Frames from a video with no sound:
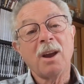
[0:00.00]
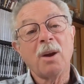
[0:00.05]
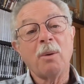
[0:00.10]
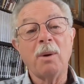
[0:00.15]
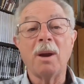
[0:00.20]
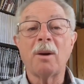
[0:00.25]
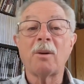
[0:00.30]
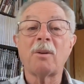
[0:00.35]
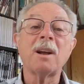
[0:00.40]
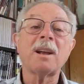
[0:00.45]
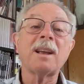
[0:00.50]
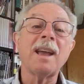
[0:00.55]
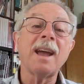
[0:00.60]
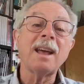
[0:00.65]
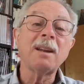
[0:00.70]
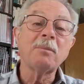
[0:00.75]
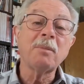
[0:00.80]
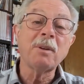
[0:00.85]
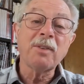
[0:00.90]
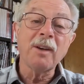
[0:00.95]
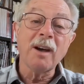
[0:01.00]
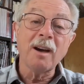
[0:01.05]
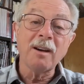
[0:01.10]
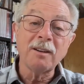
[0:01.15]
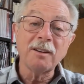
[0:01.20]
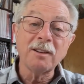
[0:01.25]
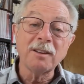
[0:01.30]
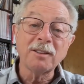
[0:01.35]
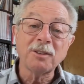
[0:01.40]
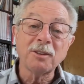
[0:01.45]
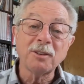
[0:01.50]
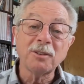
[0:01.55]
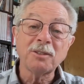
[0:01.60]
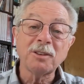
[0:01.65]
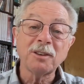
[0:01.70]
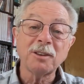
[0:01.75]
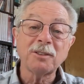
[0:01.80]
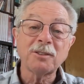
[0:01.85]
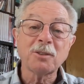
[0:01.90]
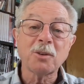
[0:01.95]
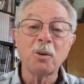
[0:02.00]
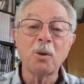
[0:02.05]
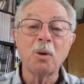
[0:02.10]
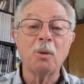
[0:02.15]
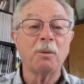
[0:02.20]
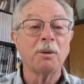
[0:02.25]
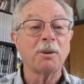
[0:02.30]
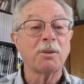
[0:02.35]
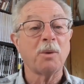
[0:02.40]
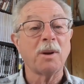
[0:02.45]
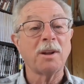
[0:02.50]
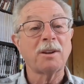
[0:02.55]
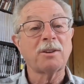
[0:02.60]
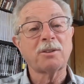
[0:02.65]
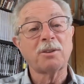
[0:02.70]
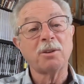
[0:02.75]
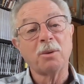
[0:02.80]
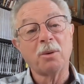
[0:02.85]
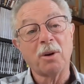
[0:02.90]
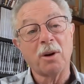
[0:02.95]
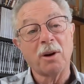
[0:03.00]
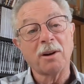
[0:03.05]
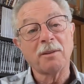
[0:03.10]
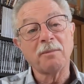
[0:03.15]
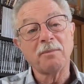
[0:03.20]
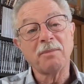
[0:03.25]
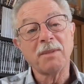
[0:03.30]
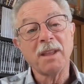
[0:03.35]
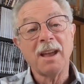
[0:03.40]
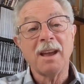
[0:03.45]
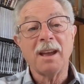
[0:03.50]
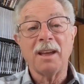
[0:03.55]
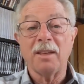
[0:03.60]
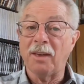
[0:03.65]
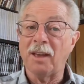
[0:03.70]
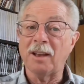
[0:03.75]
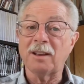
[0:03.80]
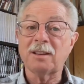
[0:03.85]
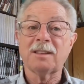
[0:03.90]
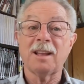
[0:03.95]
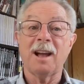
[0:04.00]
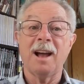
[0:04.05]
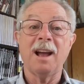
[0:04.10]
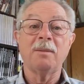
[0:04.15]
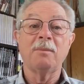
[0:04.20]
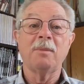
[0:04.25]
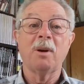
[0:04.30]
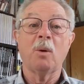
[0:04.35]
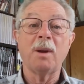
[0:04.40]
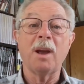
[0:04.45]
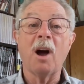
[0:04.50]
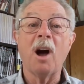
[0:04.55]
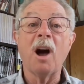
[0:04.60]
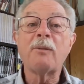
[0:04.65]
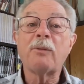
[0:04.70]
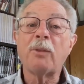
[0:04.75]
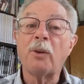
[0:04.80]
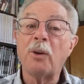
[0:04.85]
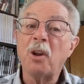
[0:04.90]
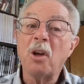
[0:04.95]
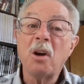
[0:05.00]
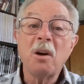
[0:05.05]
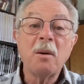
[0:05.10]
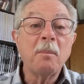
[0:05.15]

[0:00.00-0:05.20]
We were again without an associate school with which to work. This time we offered